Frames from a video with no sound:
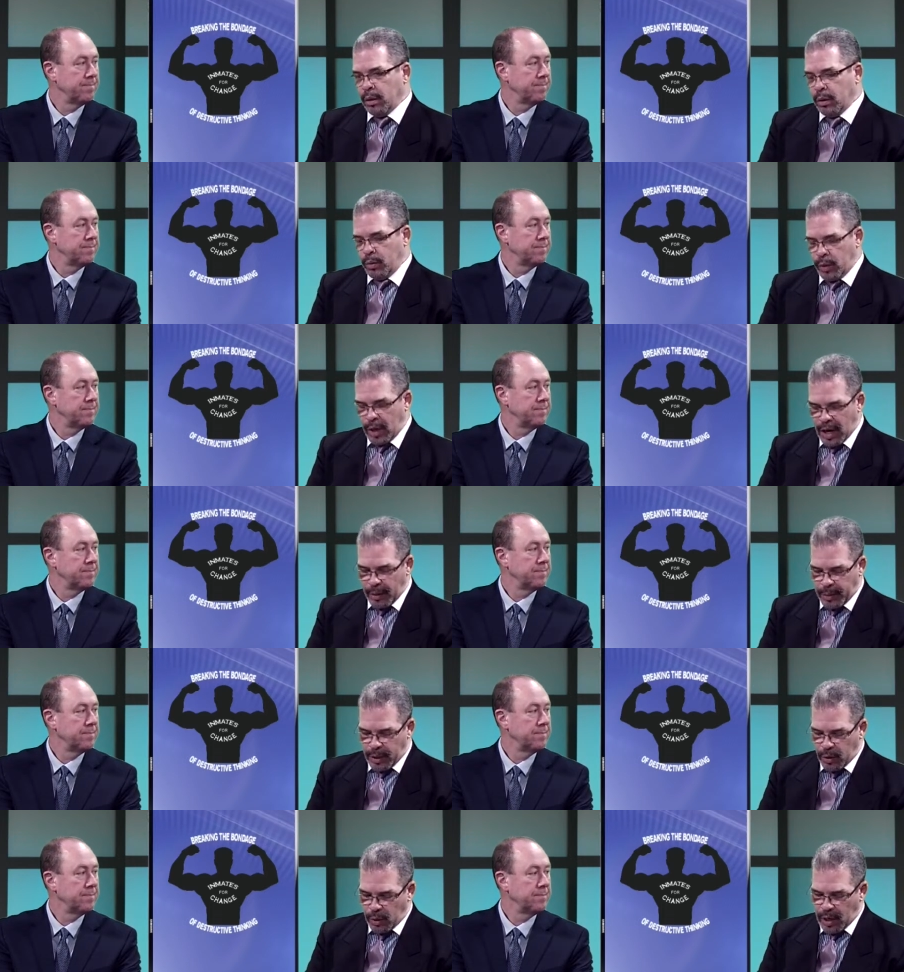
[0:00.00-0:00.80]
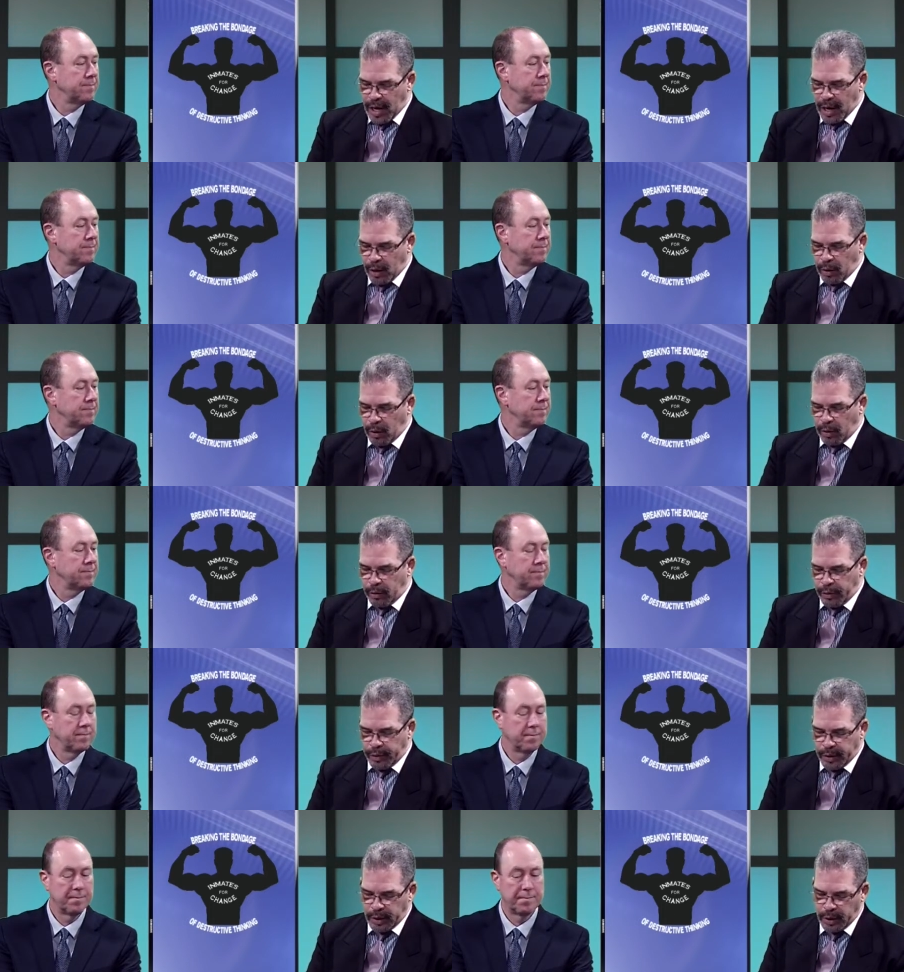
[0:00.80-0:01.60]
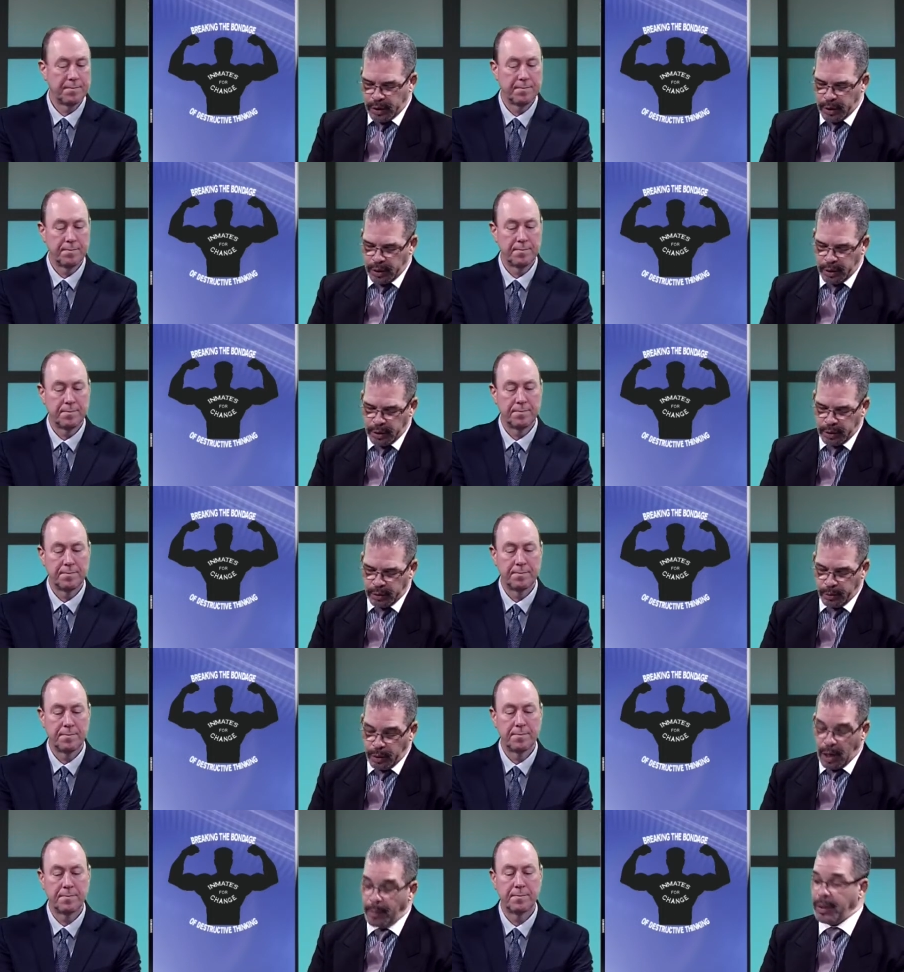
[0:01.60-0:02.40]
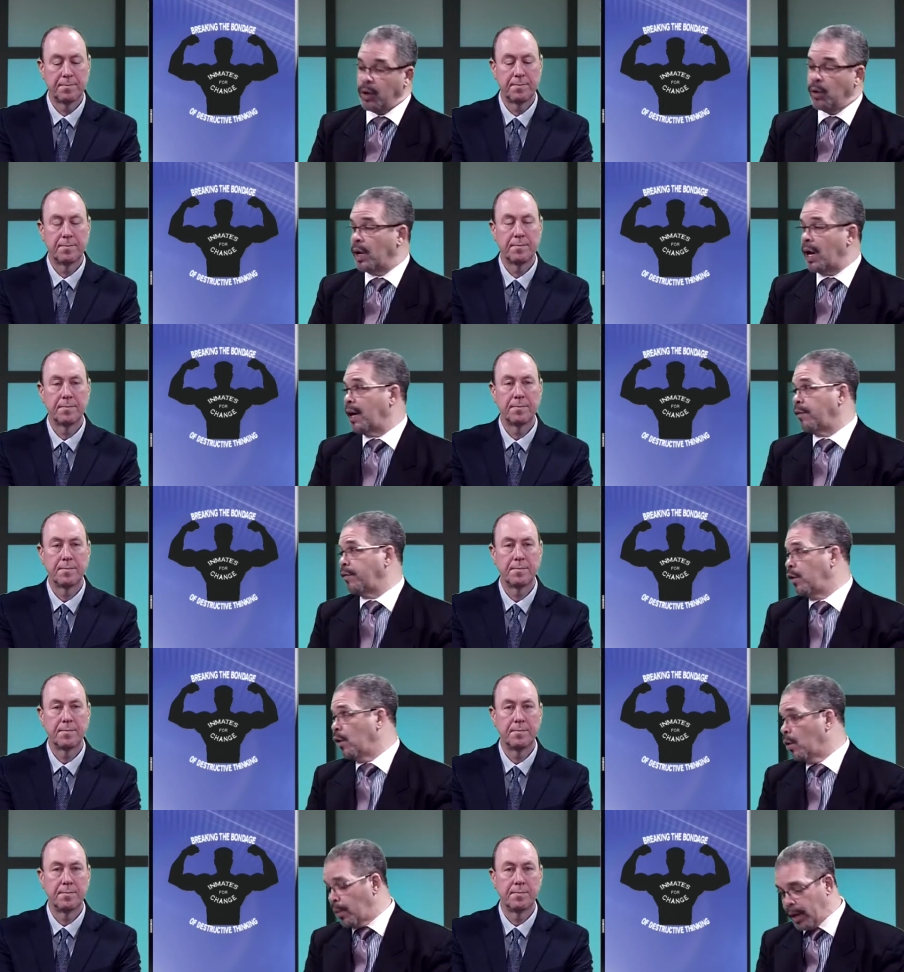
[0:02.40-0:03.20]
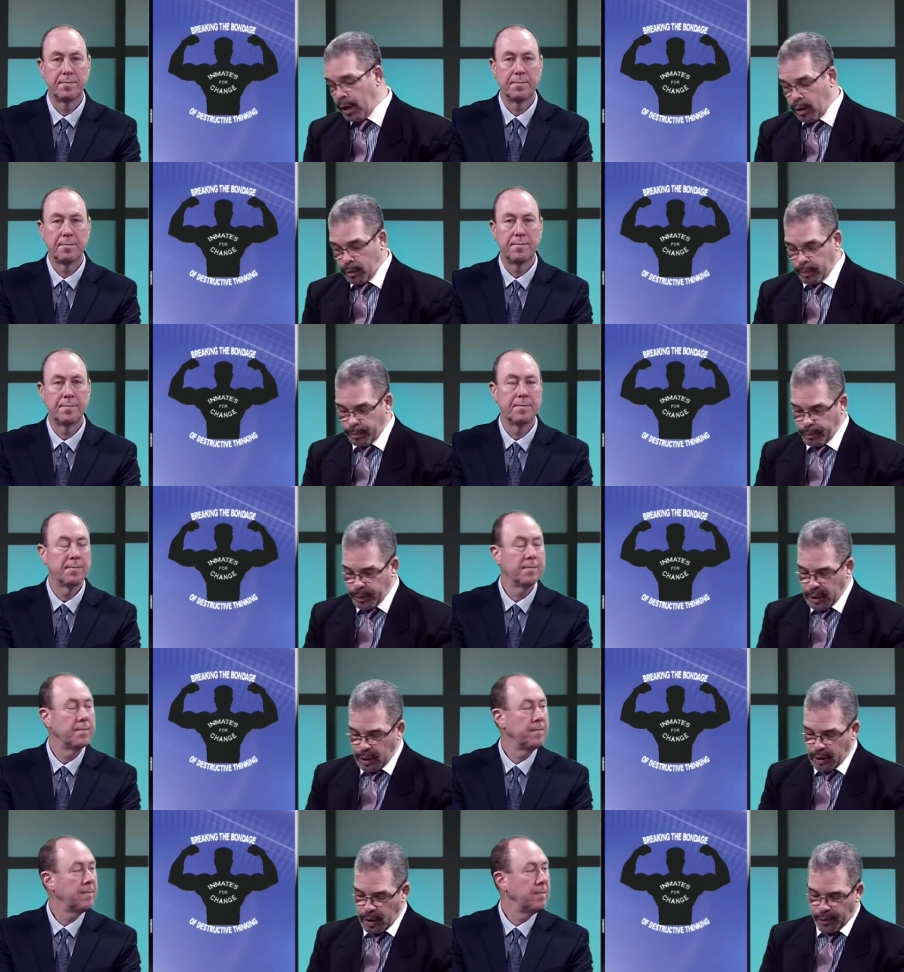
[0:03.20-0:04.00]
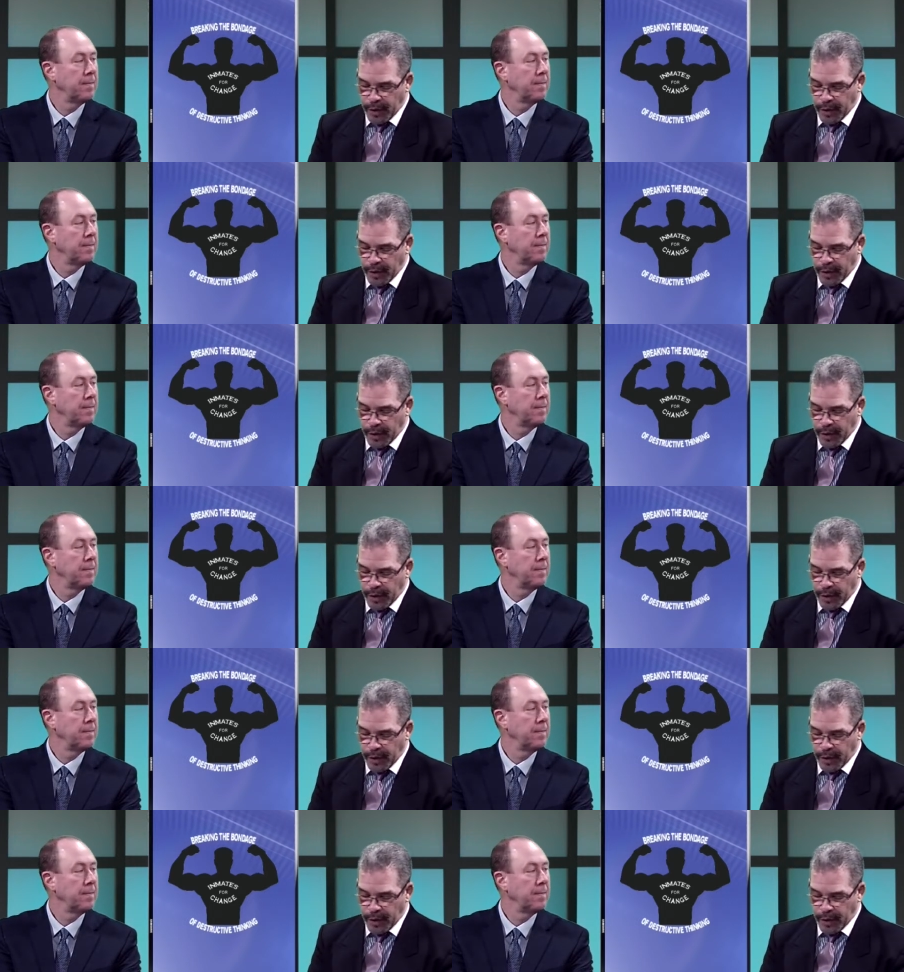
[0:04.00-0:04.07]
Speaker 1: Would I be going out of would I be going out of your realm? If